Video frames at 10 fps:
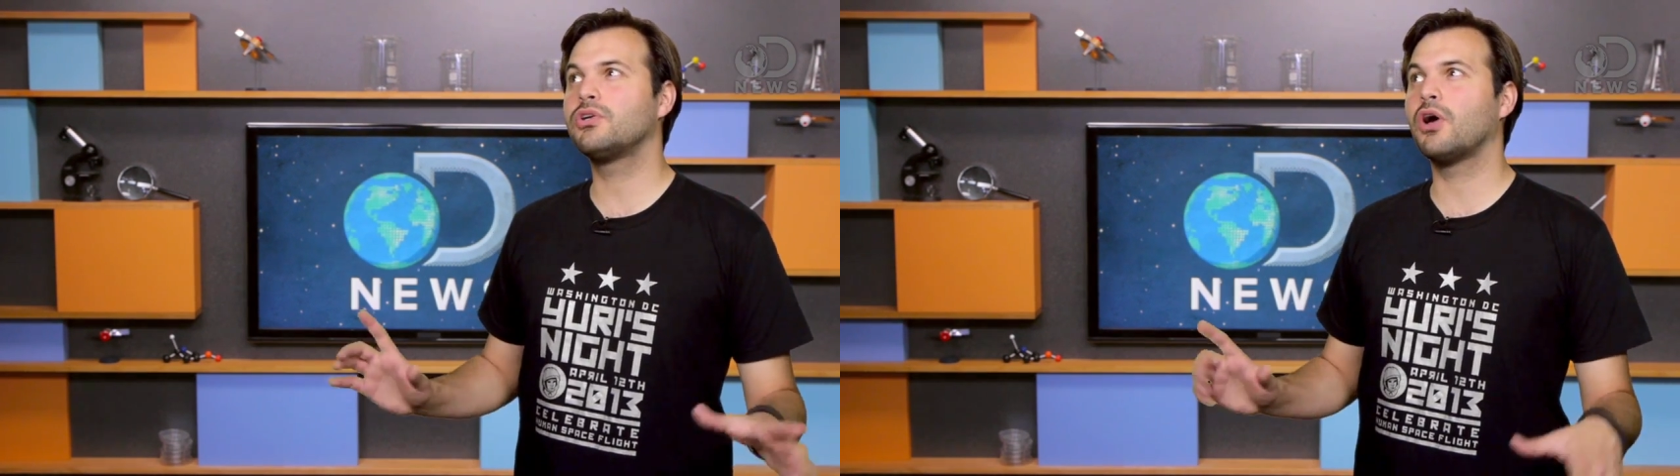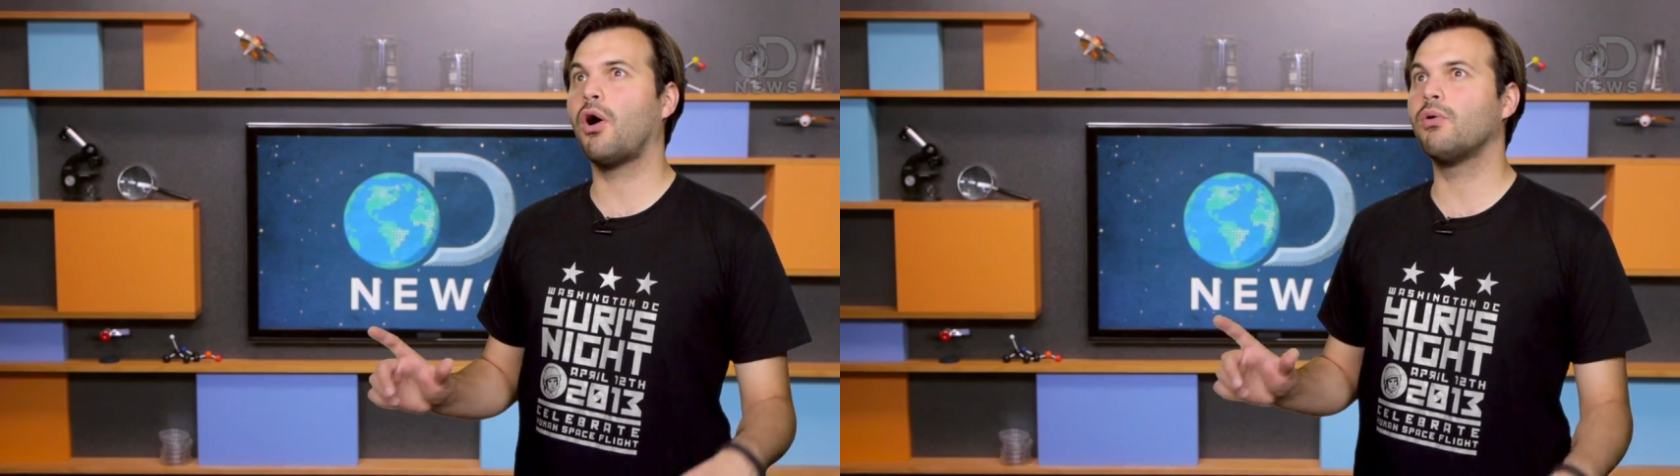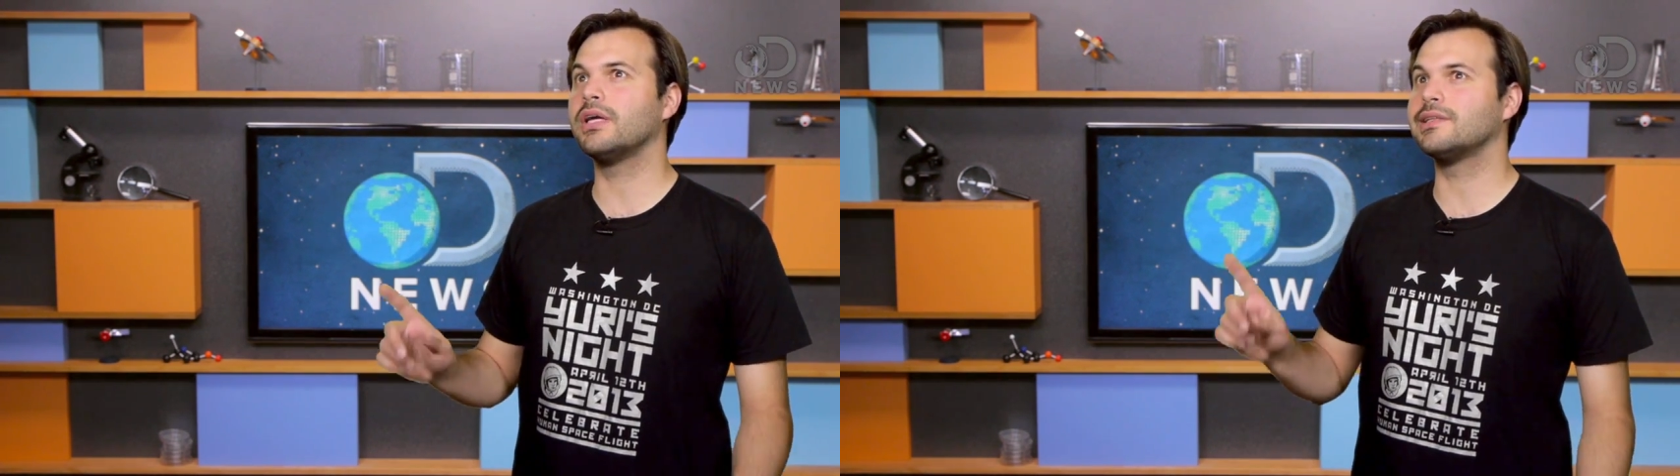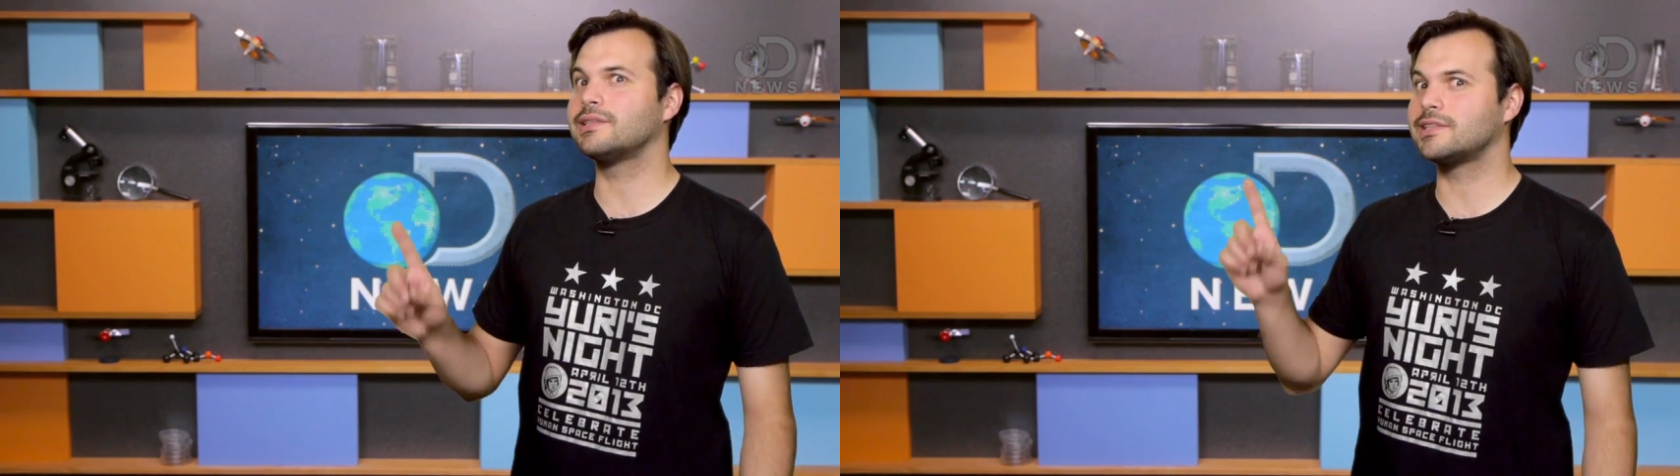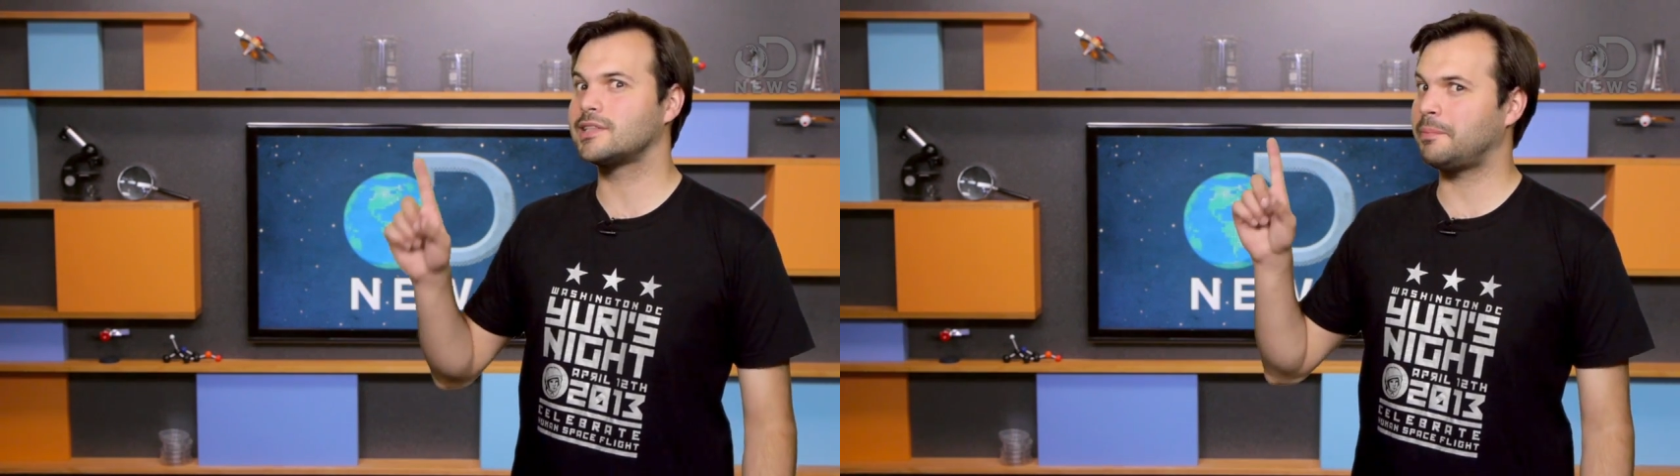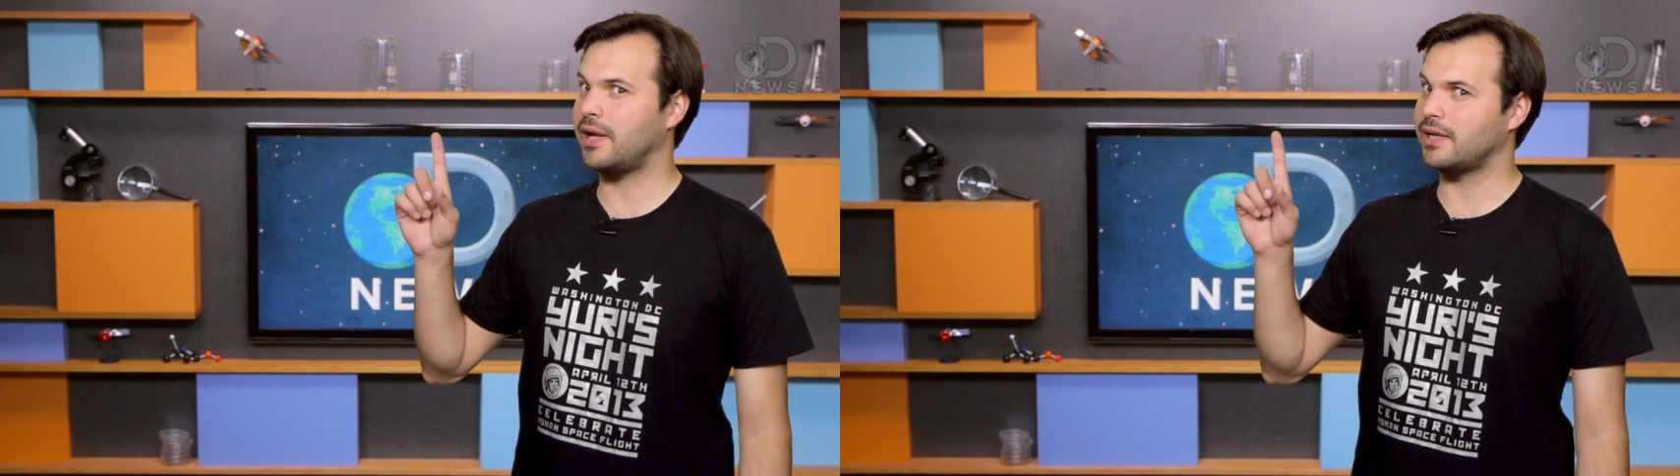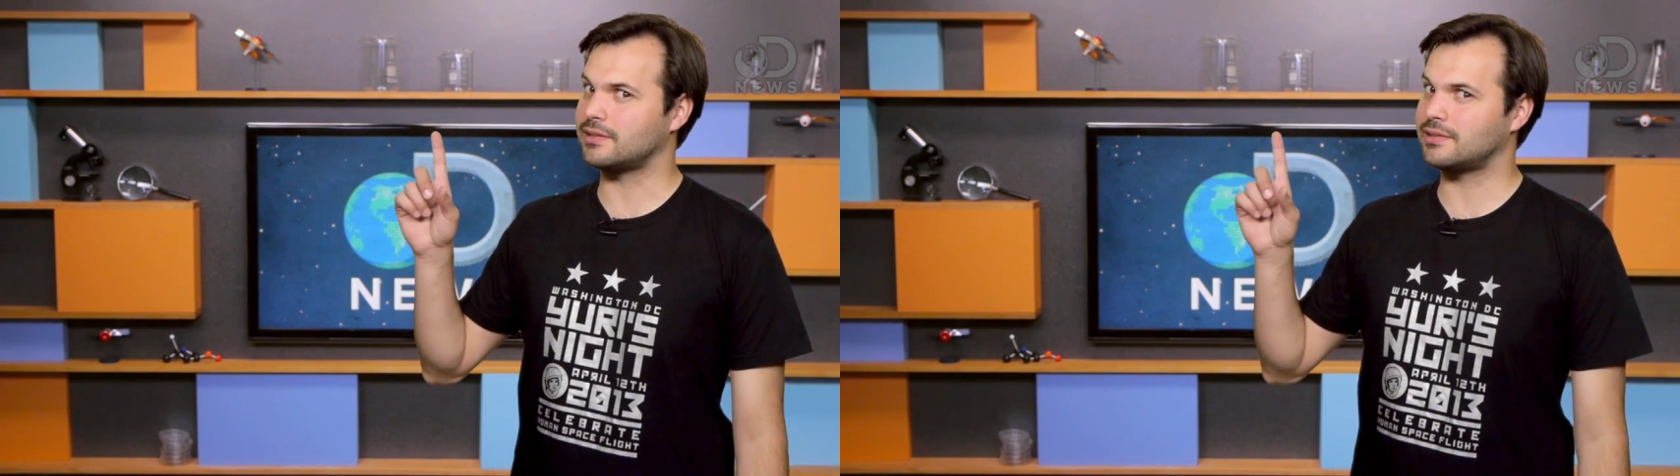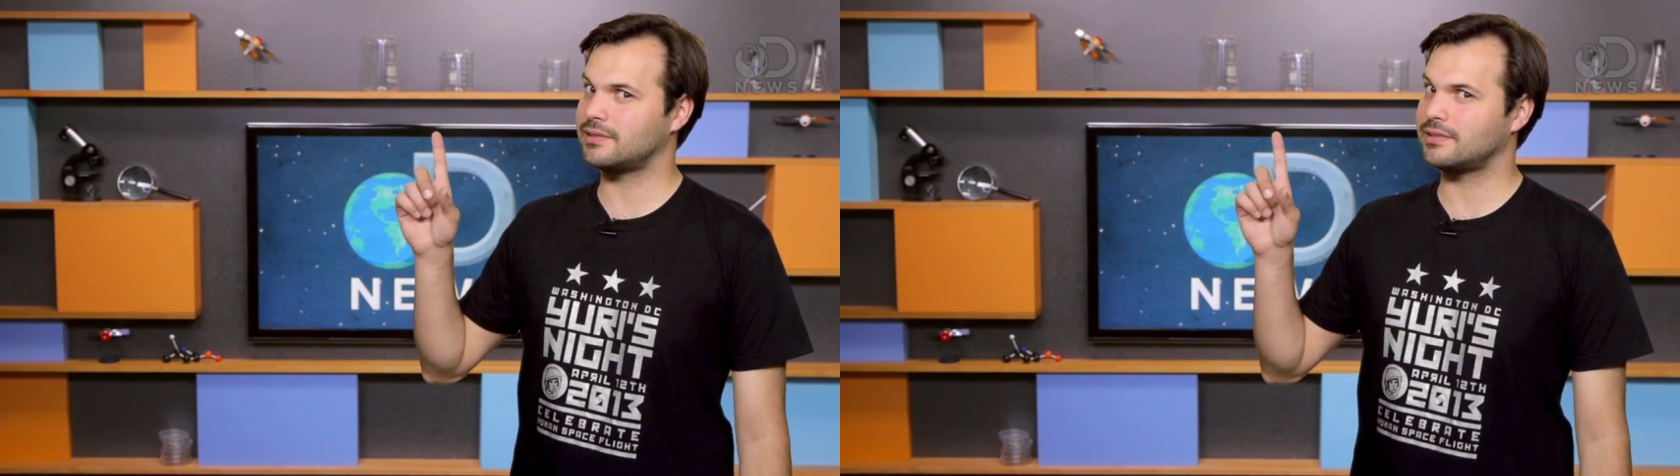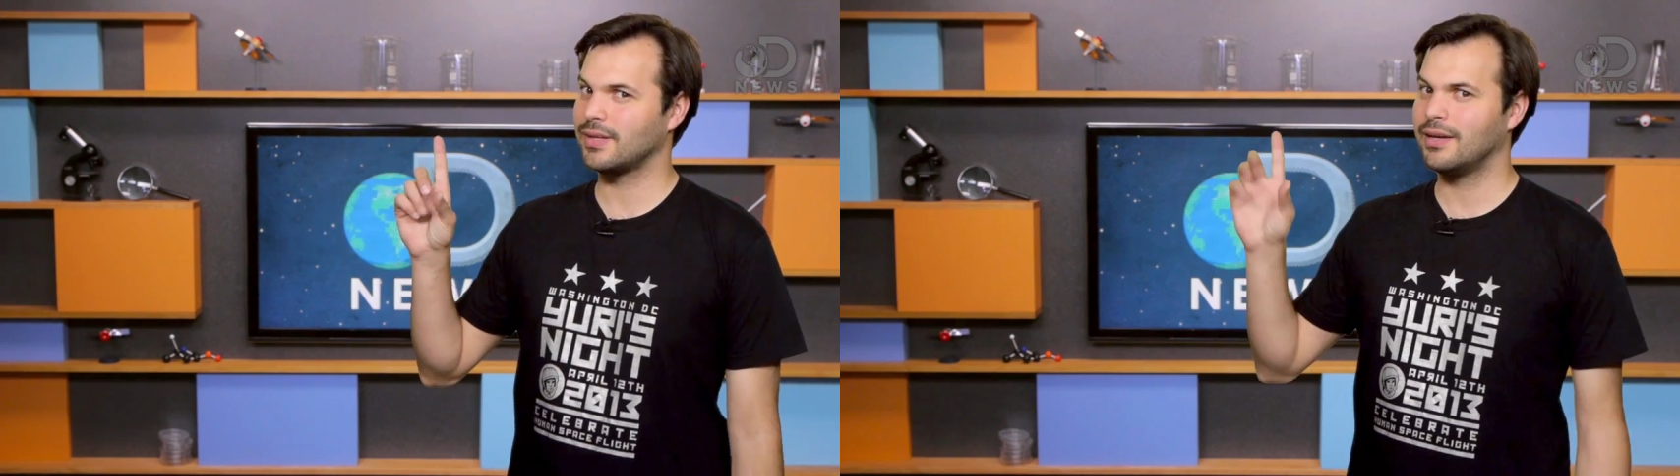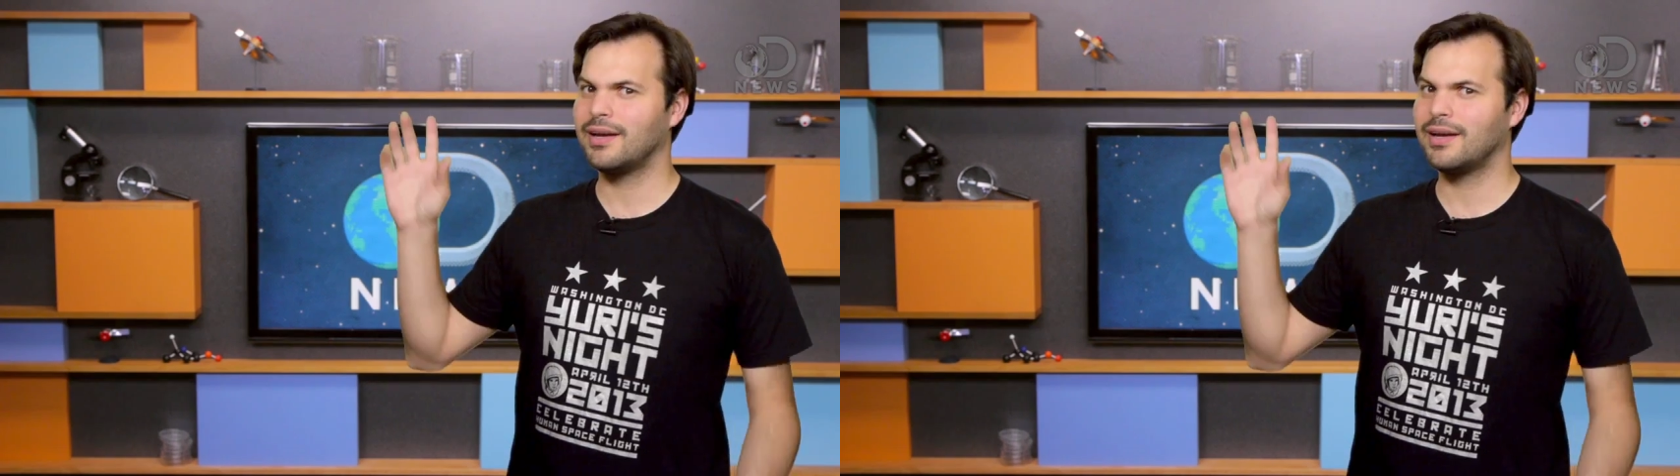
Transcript: go into space?